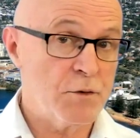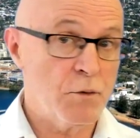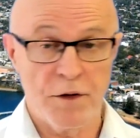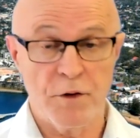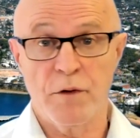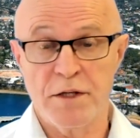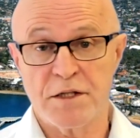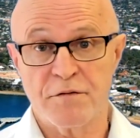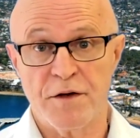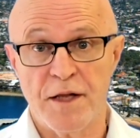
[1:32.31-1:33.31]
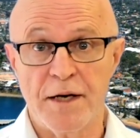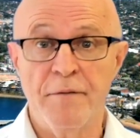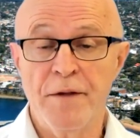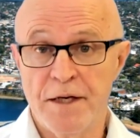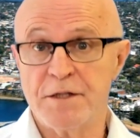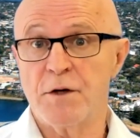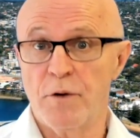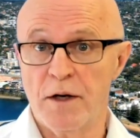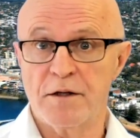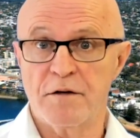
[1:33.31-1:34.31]
One of the reasons for that is the
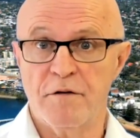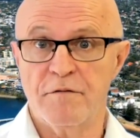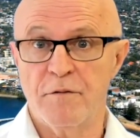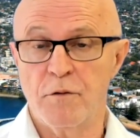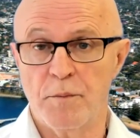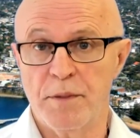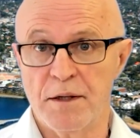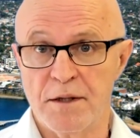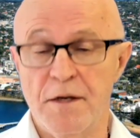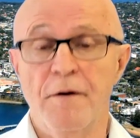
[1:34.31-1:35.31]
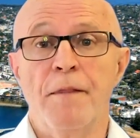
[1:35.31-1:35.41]
relative affordability